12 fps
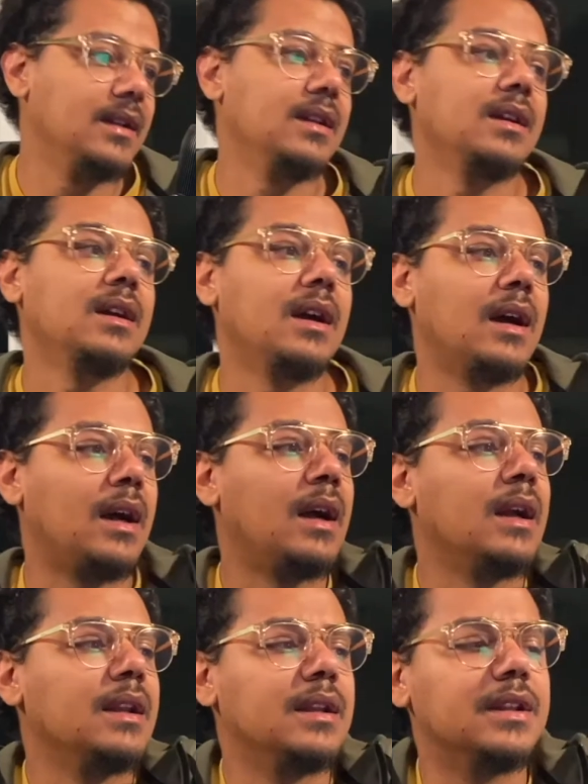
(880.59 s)
Alright,
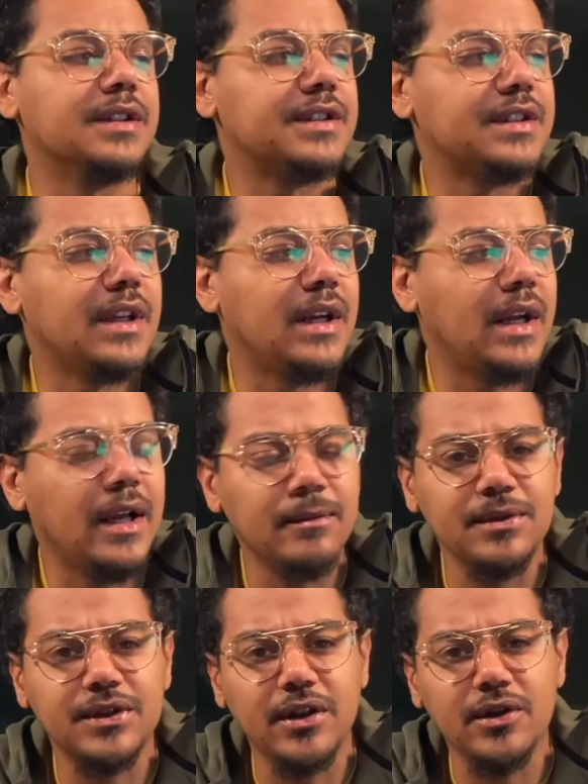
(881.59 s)
this
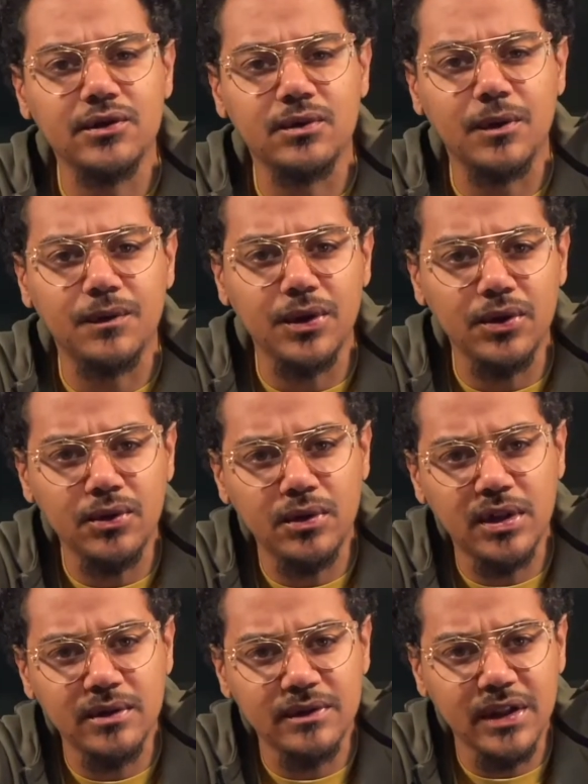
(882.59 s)
episode's review
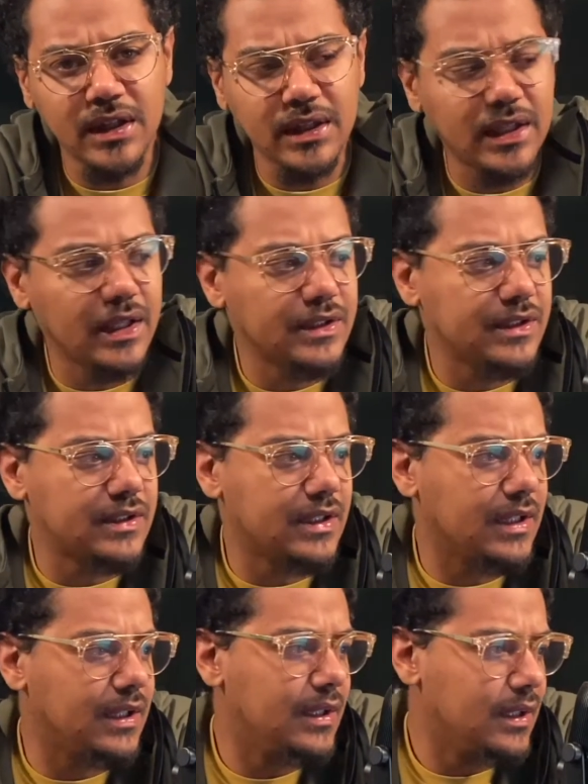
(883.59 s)
comes out of Kansas
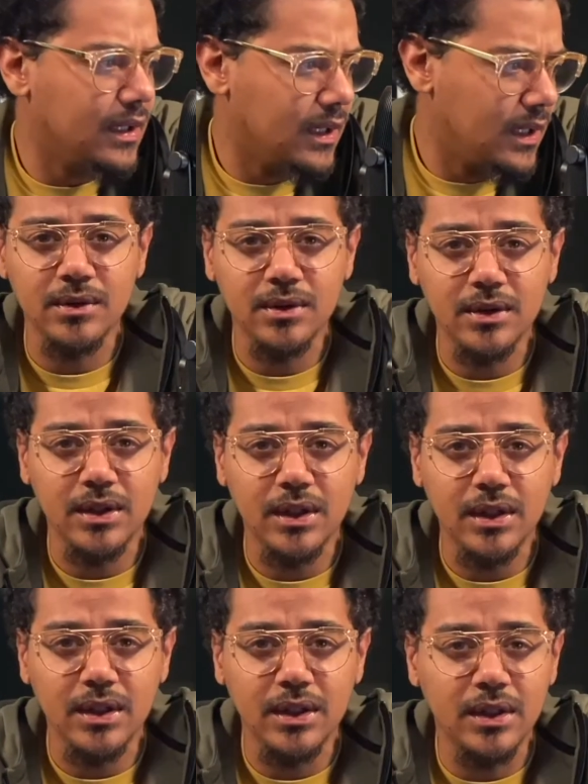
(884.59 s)
City.
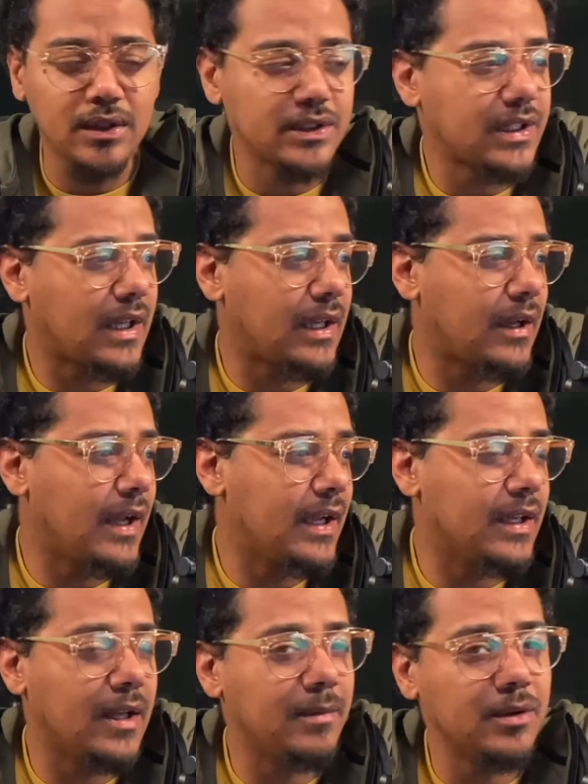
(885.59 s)
You know, shout out
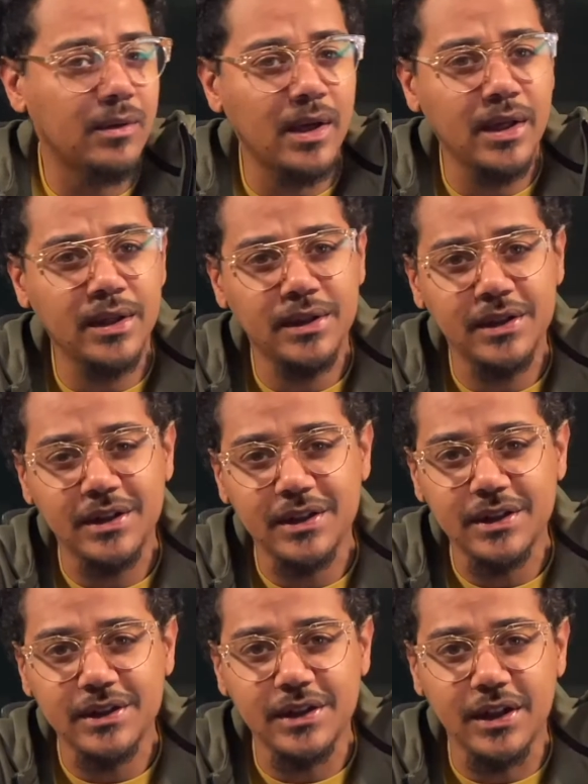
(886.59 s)
AWA,
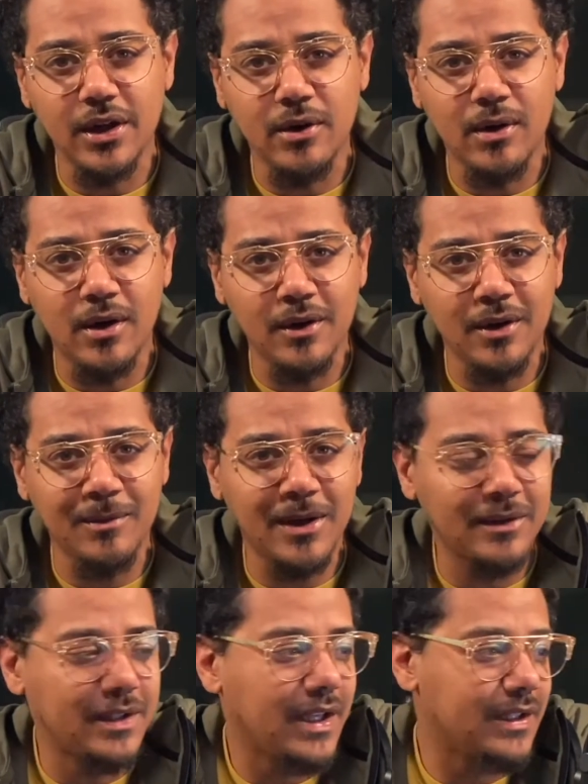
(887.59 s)
TO, all them out in
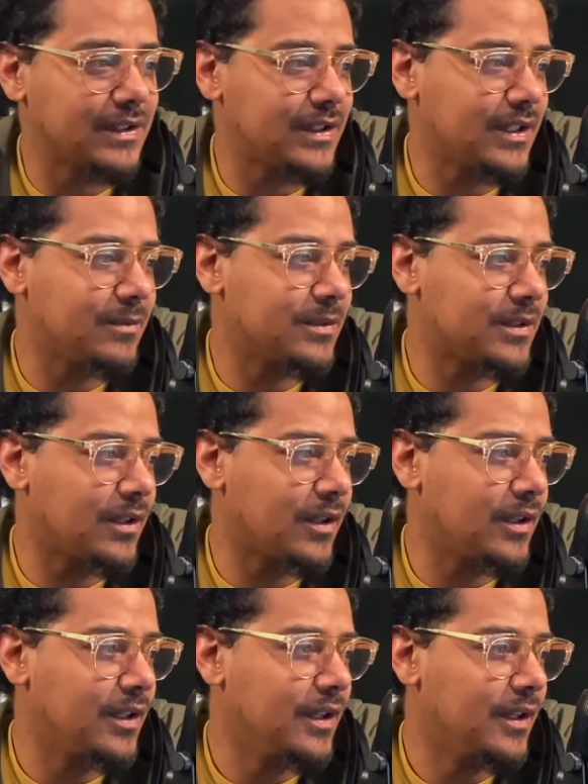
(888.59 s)
Kansas City,
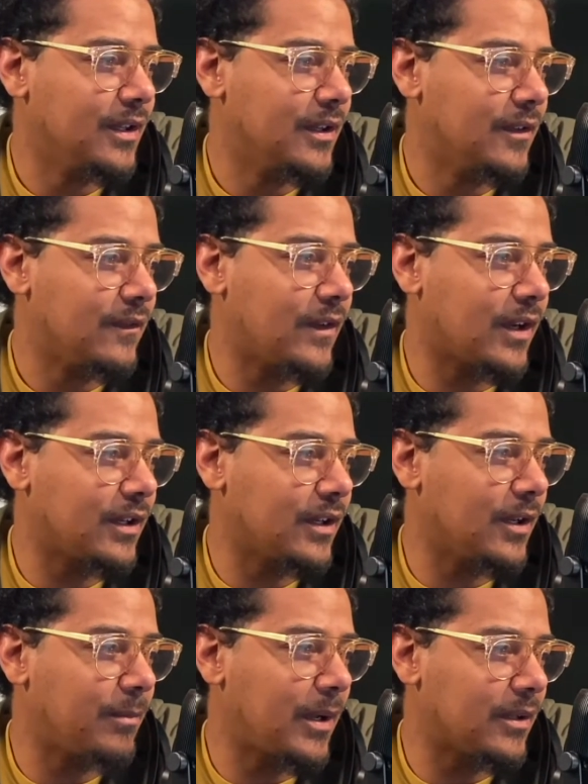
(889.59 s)
Missouri. Fucking it
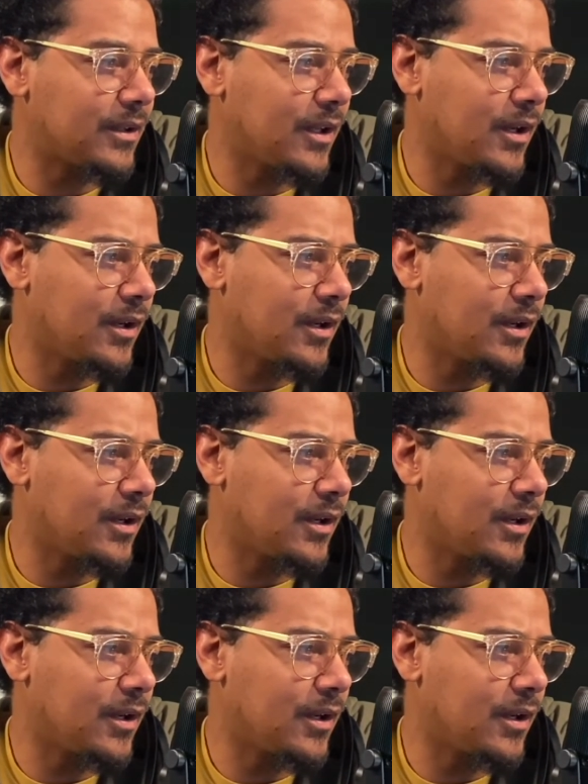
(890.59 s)
up out there.